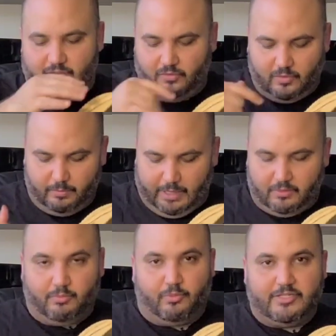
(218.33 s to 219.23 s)
Just
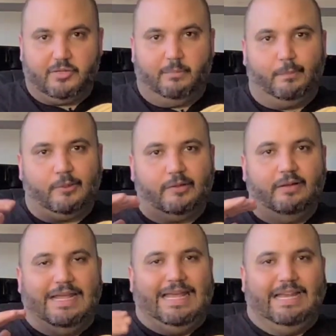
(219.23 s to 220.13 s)
compare the bridge
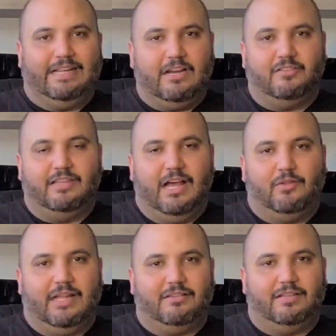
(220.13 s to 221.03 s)
humbucker and kind of see
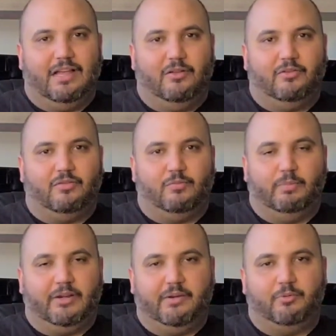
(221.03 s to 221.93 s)
how that sounds
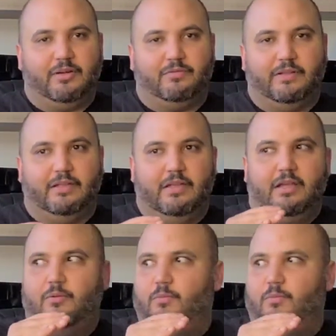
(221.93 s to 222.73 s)
very briefly